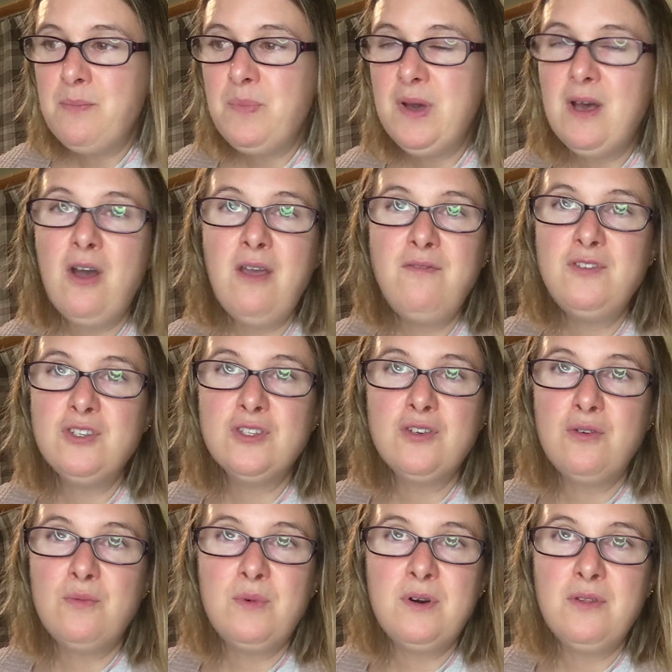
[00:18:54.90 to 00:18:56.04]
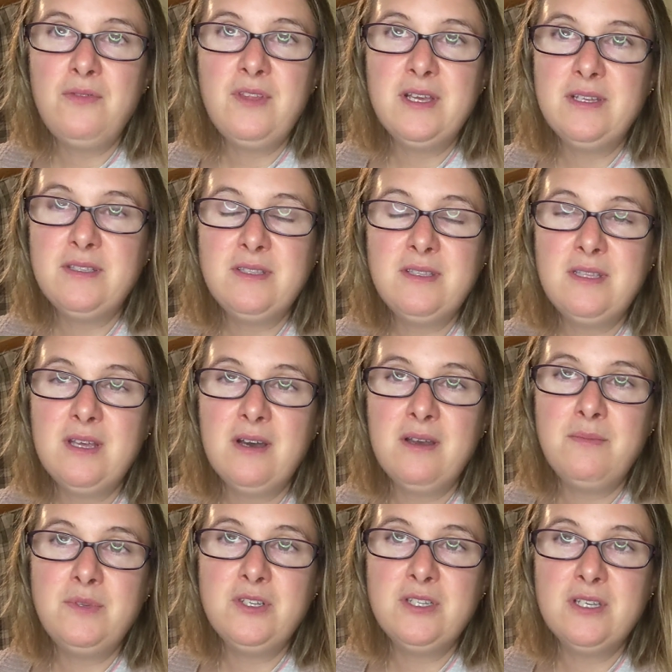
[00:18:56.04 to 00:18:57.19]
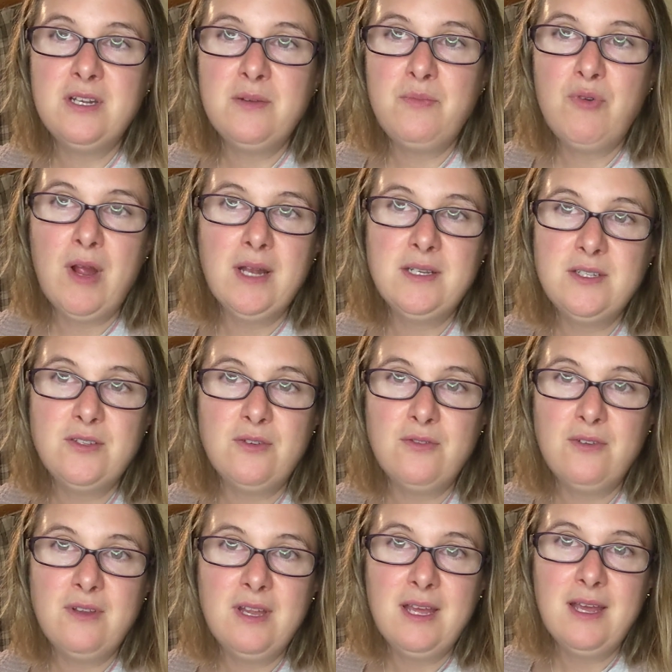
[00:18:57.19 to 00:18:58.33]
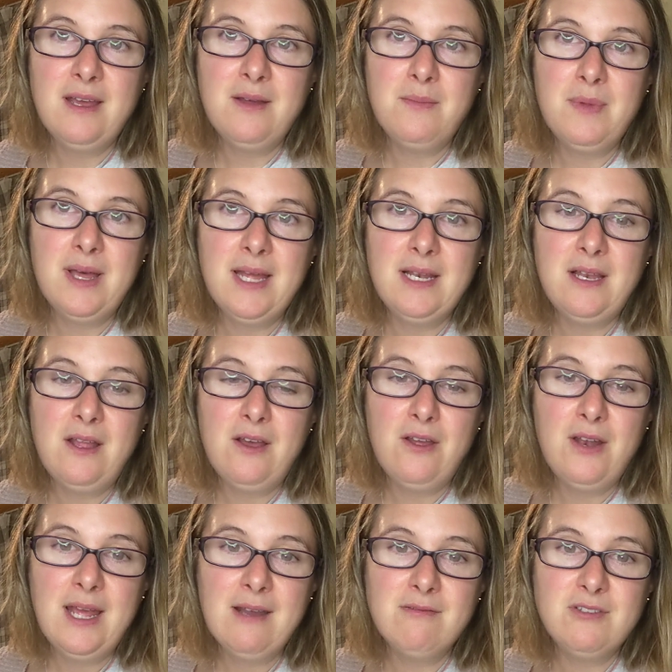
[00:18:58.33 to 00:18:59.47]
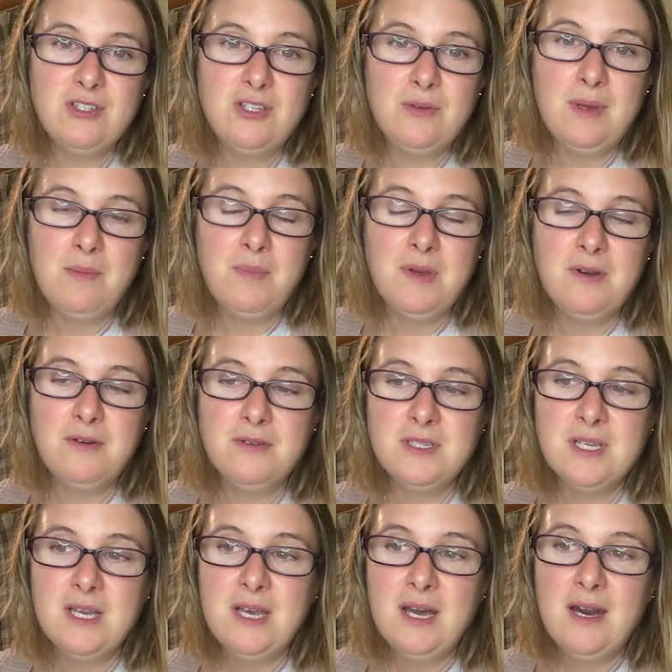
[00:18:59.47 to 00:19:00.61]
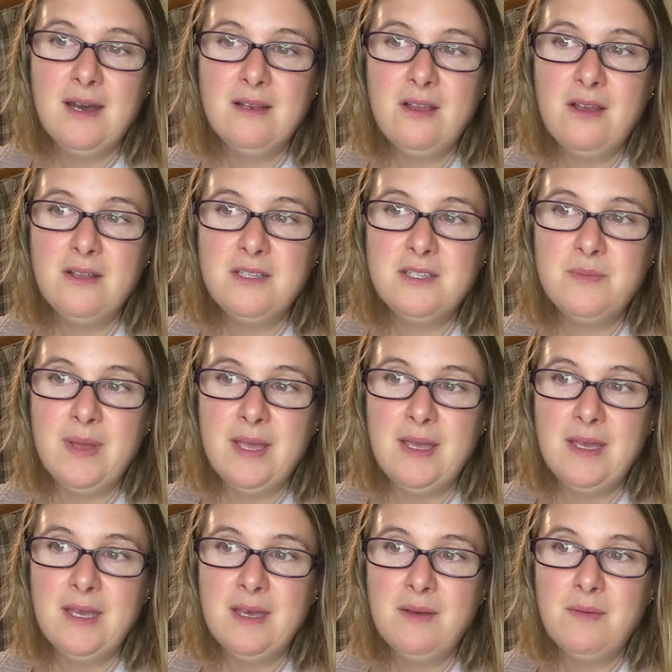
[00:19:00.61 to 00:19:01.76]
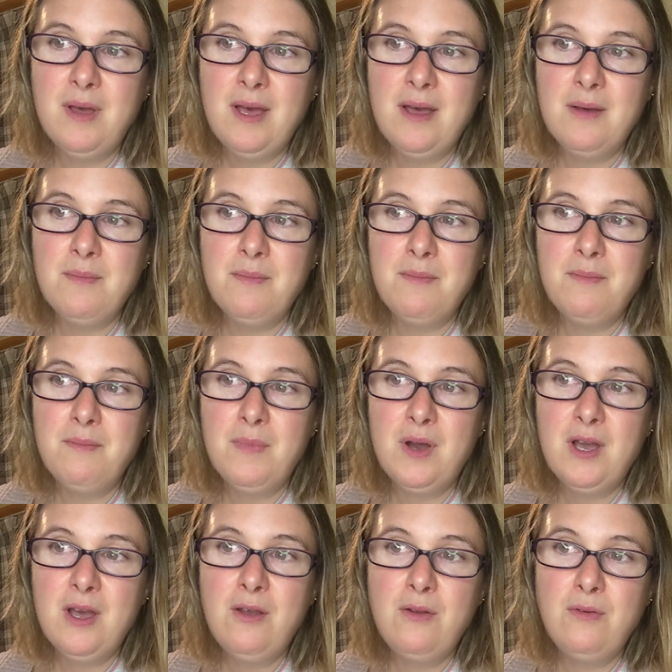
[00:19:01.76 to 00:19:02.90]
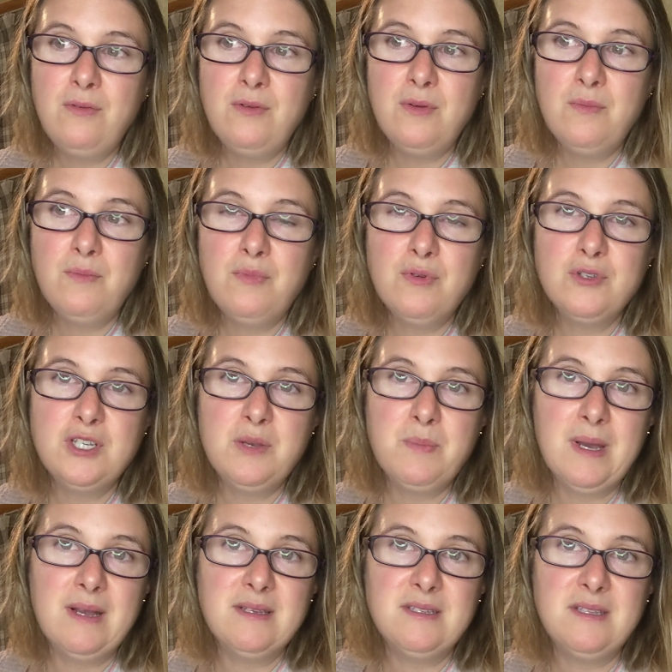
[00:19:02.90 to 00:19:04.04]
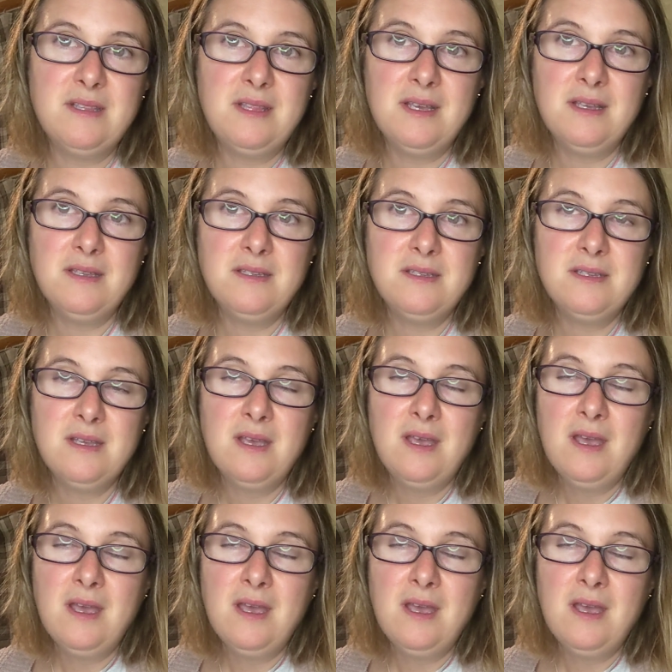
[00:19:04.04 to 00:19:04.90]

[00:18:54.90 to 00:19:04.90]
but I've just got one that I'm just going to practice on and learn how to do it, because I'd like to make my own project bags and things,